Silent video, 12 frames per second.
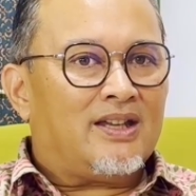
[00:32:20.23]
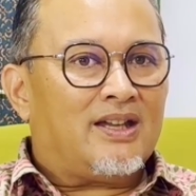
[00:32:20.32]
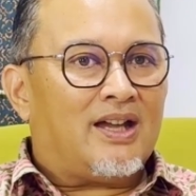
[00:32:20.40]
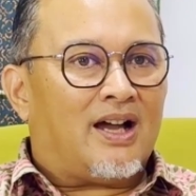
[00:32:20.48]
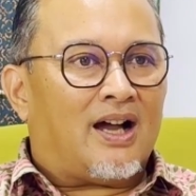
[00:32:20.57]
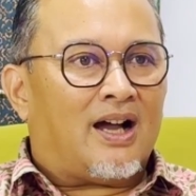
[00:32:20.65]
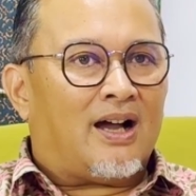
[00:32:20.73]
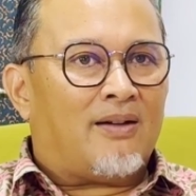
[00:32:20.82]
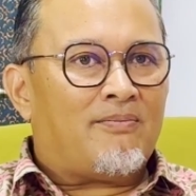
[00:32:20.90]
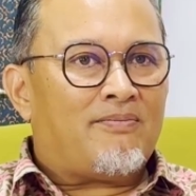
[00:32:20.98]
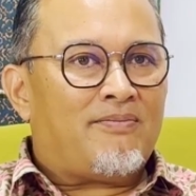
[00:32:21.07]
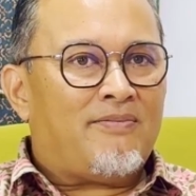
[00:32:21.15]

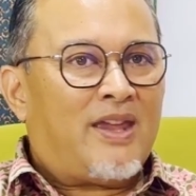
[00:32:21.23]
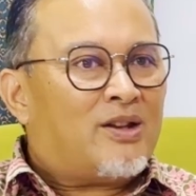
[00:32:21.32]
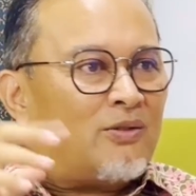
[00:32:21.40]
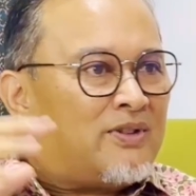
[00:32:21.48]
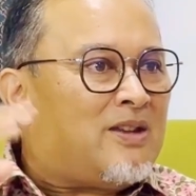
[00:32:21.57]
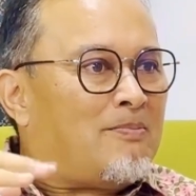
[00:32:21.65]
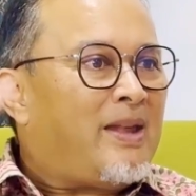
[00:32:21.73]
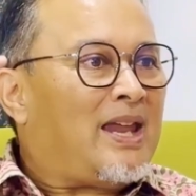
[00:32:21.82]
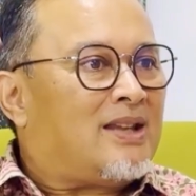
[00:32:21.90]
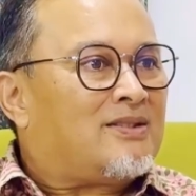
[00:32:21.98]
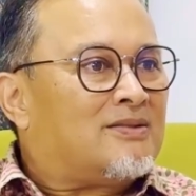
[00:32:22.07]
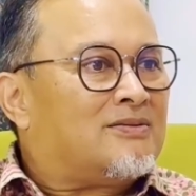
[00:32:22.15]
they're not really
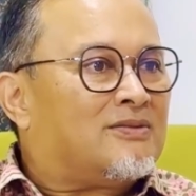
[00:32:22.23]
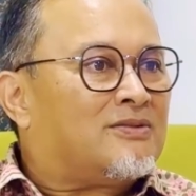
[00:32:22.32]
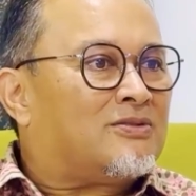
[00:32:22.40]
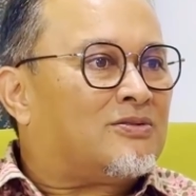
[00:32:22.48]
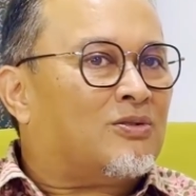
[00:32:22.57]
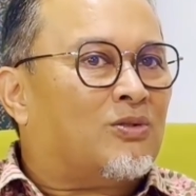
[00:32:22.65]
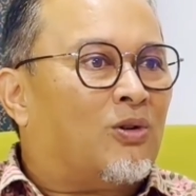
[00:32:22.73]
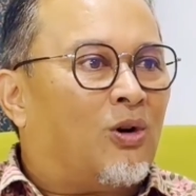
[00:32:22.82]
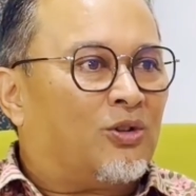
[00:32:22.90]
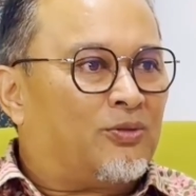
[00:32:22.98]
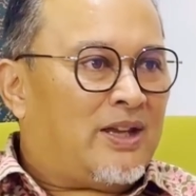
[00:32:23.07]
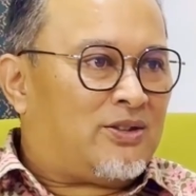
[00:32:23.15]
made to go
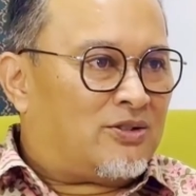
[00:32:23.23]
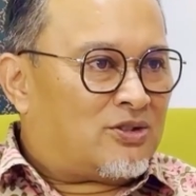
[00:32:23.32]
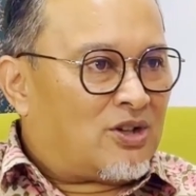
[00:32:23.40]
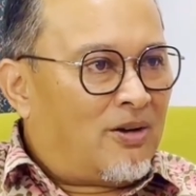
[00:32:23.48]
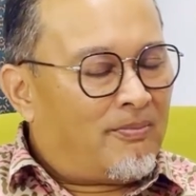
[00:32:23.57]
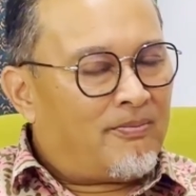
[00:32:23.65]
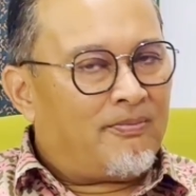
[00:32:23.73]
all the way to the top.